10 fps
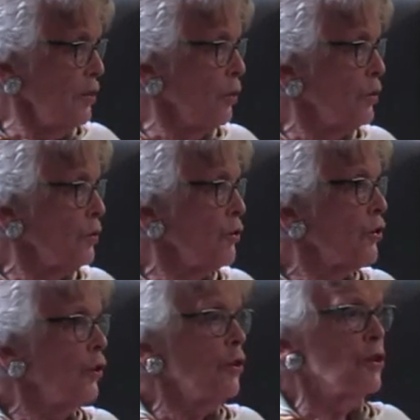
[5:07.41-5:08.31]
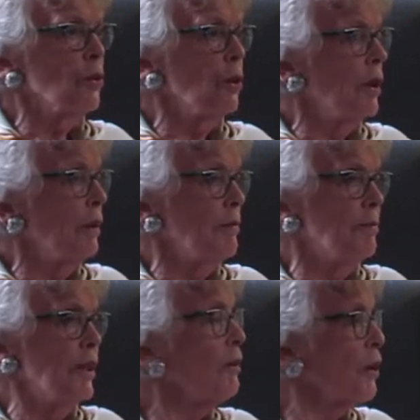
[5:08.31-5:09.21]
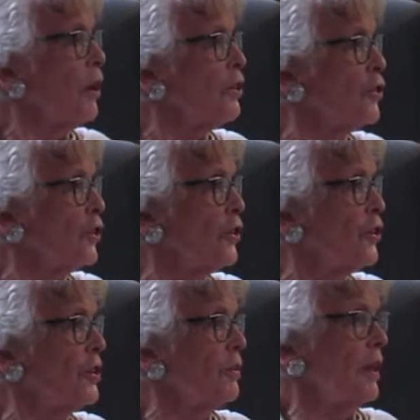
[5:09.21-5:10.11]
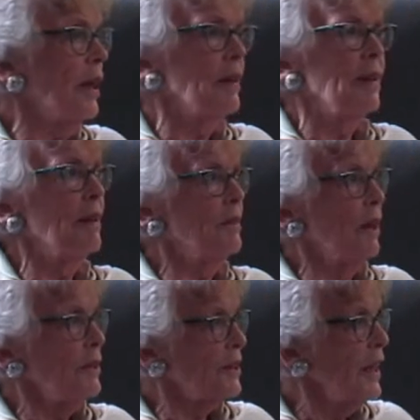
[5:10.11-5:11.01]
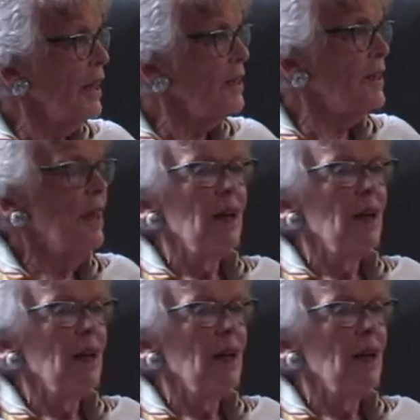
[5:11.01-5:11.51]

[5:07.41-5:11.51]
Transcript: Joseph's Church, Sacred Heart Church, we had All Saints,